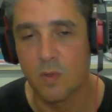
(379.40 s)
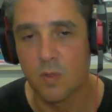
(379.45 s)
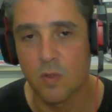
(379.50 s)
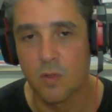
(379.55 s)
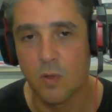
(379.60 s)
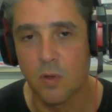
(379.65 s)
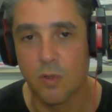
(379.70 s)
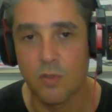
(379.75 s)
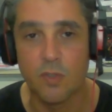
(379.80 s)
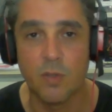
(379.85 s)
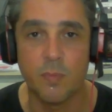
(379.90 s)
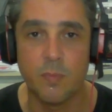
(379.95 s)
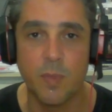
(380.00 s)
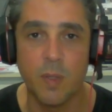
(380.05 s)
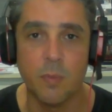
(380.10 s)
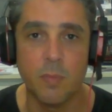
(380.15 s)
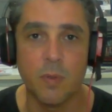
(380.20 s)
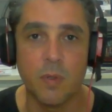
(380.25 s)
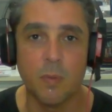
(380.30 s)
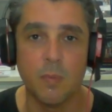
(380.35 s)
other
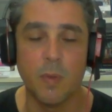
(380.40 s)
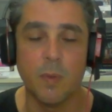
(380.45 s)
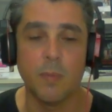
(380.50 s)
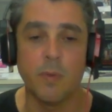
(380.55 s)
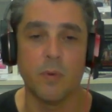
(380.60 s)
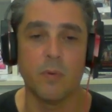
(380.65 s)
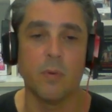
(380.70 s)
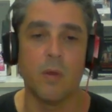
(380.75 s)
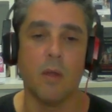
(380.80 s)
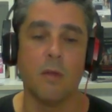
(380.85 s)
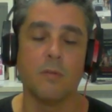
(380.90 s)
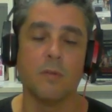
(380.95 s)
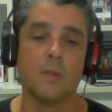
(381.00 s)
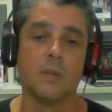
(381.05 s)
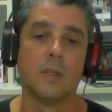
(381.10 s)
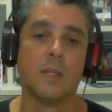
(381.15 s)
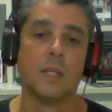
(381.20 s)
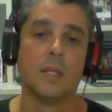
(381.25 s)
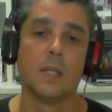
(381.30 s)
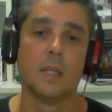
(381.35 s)
people, the people around.
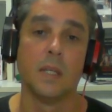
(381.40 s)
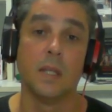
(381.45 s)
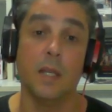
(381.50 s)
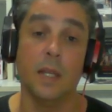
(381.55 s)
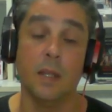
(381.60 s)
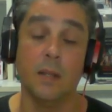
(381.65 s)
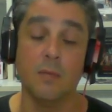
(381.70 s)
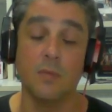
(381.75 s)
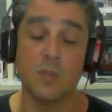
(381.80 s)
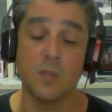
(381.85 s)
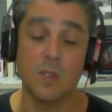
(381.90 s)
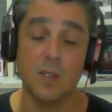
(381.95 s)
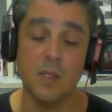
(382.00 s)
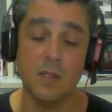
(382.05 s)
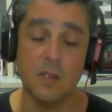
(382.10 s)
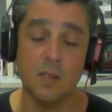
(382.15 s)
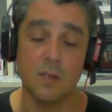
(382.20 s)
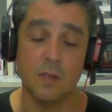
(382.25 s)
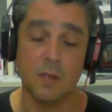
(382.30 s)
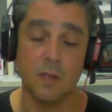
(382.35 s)
And
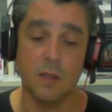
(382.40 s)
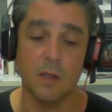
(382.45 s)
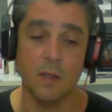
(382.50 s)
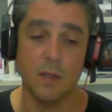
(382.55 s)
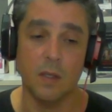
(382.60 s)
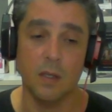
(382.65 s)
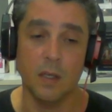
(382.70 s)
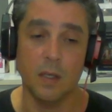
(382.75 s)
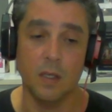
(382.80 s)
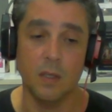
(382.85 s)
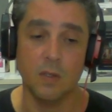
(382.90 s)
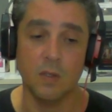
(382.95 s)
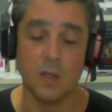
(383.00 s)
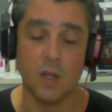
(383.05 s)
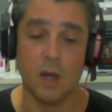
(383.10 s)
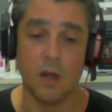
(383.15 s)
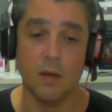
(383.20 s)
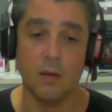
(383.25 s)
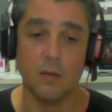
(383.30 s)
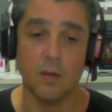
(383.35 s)
since his
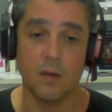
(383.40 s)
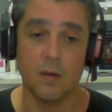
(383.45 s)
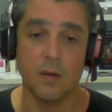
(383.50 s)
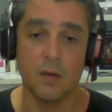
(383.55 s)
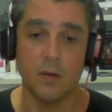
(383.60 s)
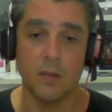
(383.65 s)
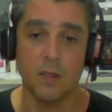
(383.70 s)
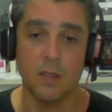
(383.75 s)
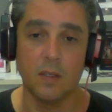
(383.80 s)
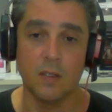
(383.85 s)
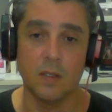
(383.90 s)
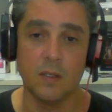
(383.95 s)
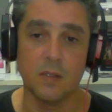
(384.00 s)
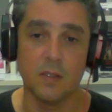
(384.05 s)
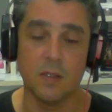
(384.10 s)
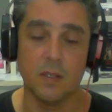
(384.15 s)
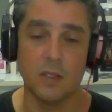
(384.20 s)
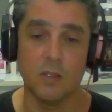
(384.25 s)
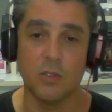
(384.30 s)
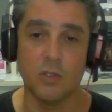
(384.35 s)
character is
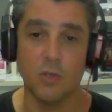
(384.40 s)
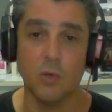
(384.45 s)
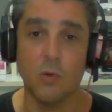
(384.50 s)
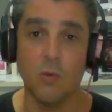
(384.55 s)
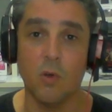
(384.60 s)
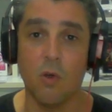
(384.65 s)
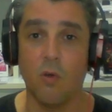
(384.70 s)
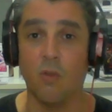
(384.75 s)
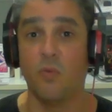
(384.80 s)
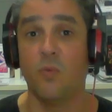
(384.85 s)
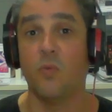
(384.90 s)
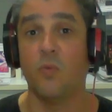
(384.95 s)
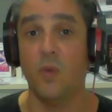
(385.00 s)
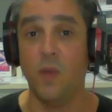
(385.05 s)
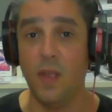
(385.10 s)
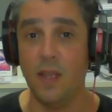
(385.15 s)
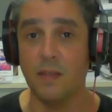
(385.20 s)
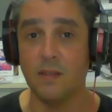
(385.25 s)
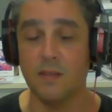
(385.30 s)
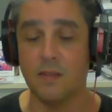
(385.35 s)
in a show called
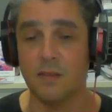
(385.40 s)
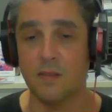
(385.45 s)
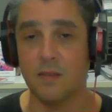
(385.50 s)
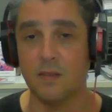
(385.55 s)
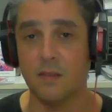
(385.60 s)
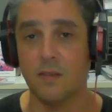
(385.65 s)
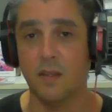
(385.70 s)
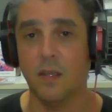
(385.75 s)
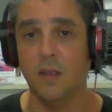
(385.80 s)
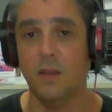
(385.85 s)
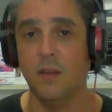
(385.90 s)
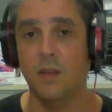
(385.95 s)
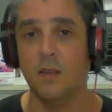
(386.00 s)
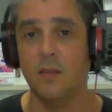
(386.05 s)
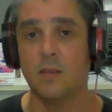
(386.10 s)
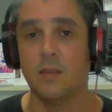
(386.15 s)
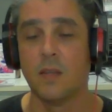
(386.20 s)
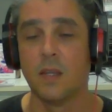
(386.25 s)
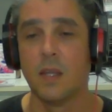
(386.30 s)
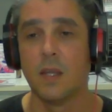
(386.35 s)
Friends,
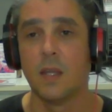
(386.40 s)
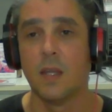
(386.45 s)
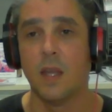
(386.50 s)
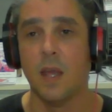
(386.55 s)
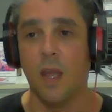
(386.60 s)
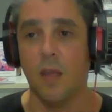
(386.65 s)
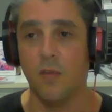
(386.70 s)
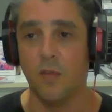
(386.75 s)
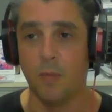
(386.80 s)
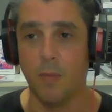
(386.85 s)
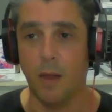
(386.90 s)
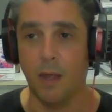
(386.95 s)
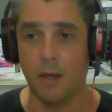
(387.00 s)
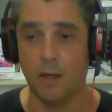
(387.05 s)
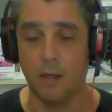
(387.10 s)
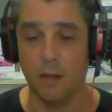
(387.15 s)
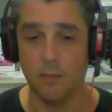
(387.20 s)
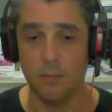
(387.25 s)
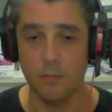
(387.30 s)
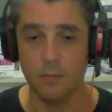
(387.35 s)

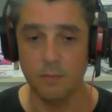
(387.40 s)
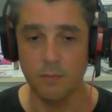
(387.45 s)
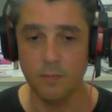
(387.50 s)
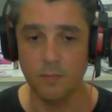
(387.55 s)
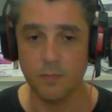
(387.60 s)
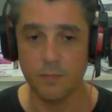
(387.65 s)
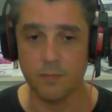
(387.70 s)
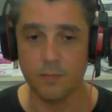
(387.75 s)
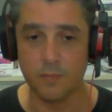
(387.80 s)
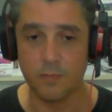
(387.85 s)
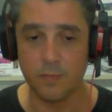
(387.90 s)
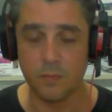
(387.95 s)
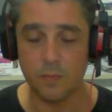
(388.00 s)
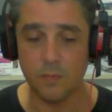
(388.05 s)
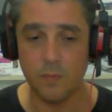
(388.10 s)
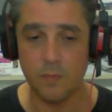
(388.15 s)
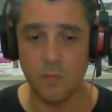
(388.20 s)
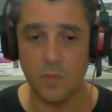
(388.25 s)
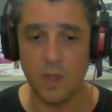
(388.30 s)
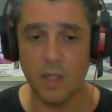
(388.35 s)
everybody
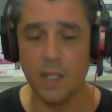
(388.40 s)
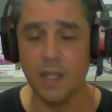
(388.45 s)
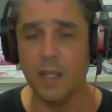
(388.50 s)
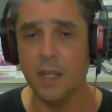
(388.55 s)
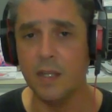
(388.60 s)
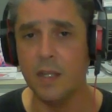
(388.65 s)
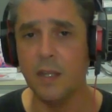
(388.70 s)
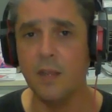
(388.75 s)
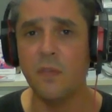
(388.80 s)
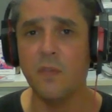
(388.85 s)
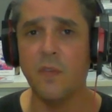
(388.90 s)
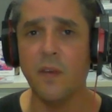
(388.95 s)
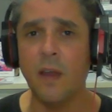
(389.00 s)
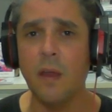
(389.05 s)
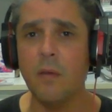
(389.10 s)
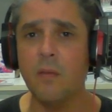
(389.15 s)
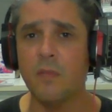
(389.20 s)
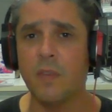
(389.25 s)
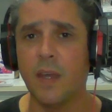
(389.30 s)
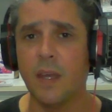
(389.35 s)
can
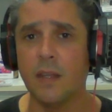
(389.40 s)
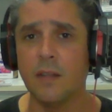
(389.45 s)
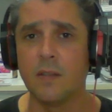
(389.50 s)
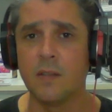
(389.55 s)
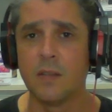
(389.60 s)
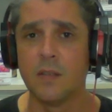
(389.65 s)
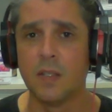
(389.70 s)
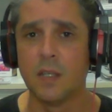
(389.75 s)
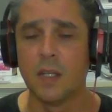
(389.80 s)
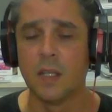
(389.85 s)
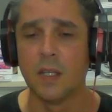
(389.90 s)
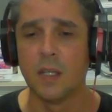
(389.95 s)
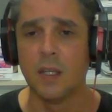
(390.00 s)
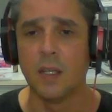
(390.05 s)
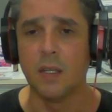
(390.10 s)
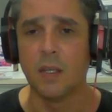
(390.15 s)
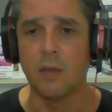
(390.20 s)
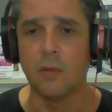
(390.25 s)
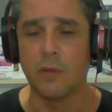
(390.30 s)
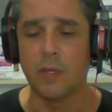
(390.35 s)
identify with that.
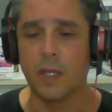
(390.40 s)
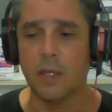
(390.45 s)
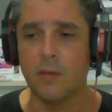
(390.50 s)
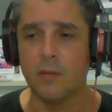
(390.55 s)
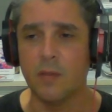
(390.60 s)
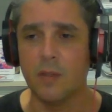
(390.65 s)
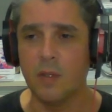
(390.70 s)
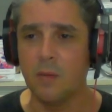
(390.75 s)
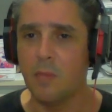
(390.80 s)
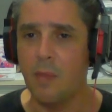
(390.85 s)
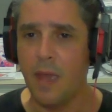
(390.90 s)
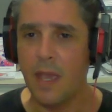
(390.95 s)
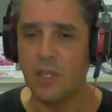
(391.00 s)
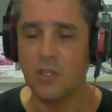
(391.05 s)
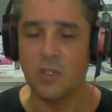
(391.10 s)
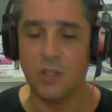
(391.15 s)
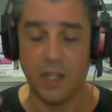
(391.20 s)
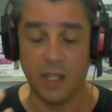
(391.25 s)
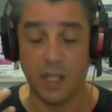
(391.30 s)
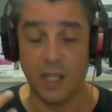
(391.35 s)
You can
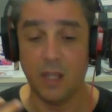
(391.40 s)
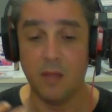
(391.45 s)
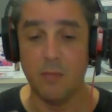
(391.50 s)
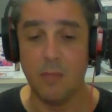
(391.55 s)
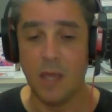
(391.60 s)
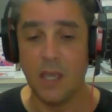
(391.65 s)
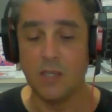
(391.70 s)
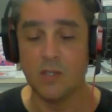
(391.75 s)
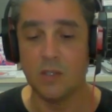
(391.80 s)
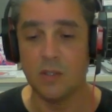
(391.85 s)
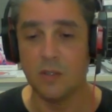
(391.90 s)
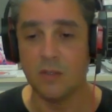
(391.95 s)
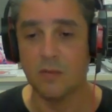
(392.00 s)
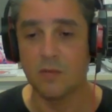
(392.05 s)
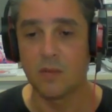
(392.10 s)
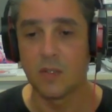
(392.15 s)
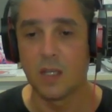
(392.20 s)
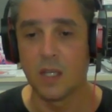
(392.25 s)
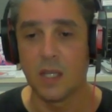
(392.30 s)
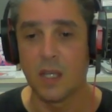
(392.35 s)
imagine, I can imagine
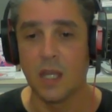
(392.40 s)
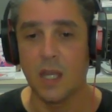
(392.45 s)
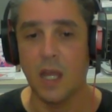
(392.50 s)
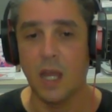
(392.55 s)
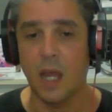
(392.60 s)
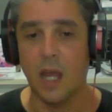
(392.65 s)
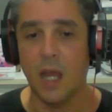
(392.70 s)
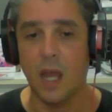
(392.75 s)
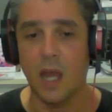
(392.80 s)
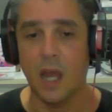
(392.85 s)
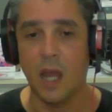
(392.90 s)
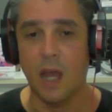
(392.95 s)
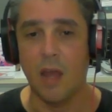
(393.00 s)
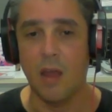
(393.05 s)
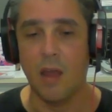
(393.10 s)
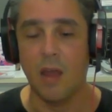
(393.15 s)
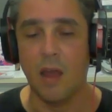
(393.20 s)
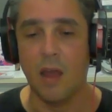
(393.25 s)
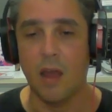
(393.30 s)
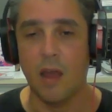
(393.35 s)

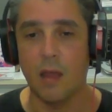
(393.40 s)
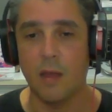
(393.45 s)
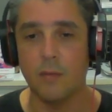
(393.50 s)
a